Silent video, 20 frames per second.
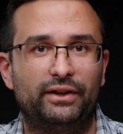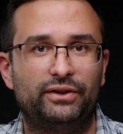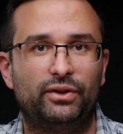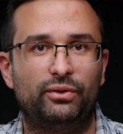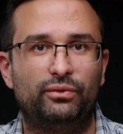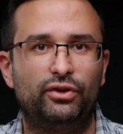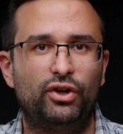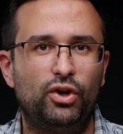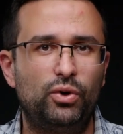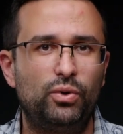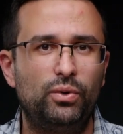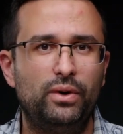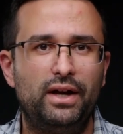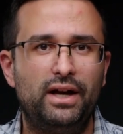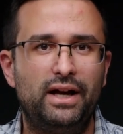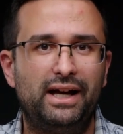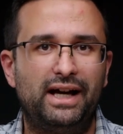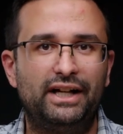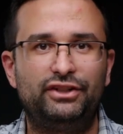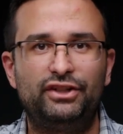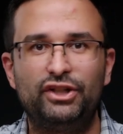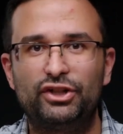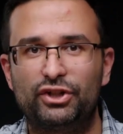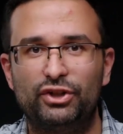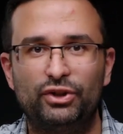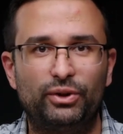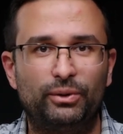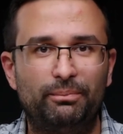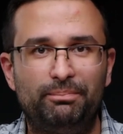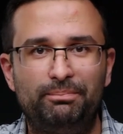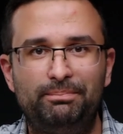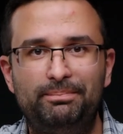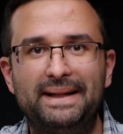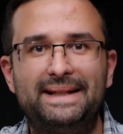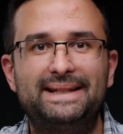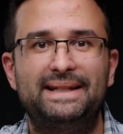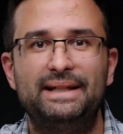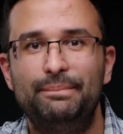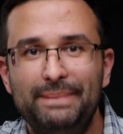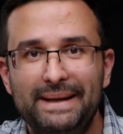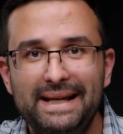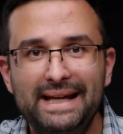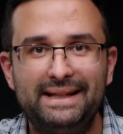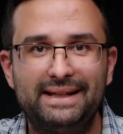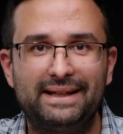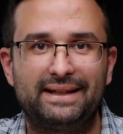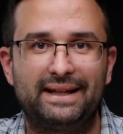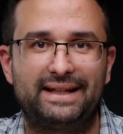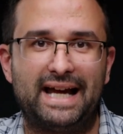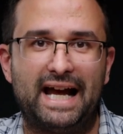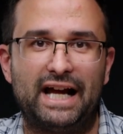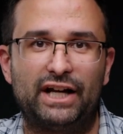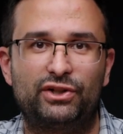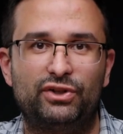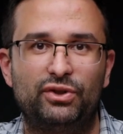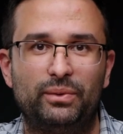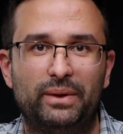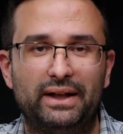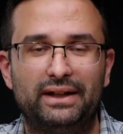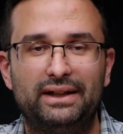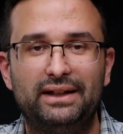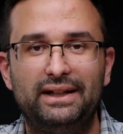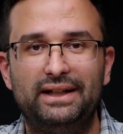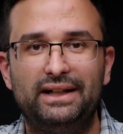so no additional bits and pieces attached to it.